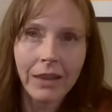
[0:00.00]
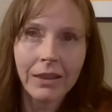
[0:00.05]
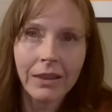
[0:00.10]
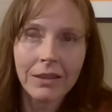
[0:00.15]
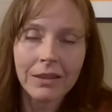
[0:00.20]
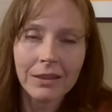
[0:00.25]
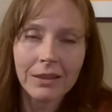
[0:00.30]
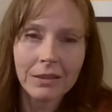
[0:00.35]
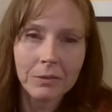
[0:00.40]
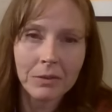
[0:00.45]
and
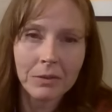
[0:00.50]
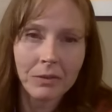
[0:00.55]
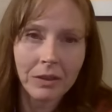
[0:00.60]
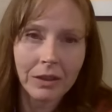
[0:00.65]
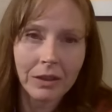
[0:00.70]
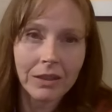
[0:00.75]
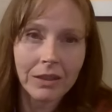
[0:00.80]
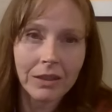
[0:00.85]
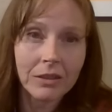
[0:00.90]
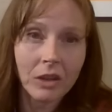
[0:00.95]
the system's
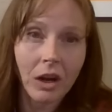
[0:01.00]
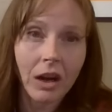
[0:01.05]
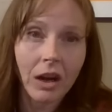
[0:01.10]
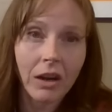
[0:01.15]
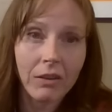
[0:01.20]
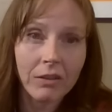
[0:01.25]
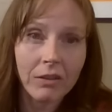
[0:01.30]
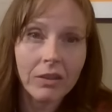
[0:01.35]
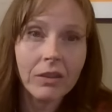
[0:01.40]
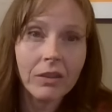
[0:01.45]
feeling
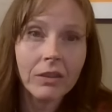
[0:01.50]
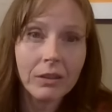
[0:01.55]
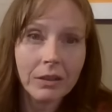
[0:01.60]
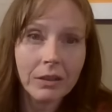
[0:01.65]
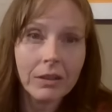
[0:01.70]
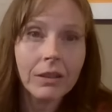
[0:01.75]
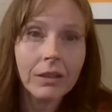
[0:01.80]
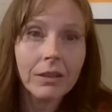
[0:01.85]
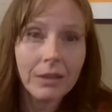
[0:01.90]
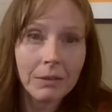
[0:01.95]
starved.
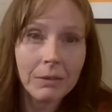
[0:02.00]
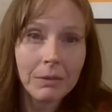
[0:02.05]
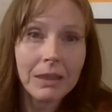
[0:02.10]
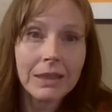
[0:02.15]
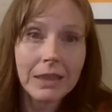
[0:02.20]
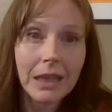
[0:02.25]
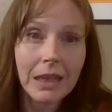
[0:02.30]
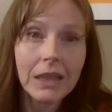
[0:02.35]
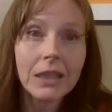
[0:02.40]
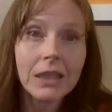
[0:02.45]
That
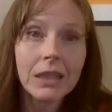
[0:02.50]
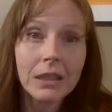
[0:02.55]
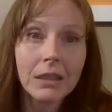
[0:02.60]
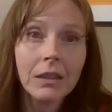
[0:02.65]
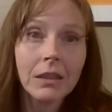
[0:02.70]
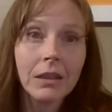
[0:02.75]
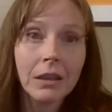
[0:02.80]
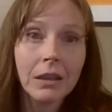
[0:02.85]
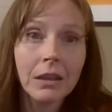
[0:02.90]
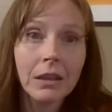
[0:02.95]
makes
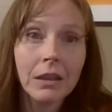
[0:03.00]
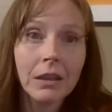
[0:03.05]
sense?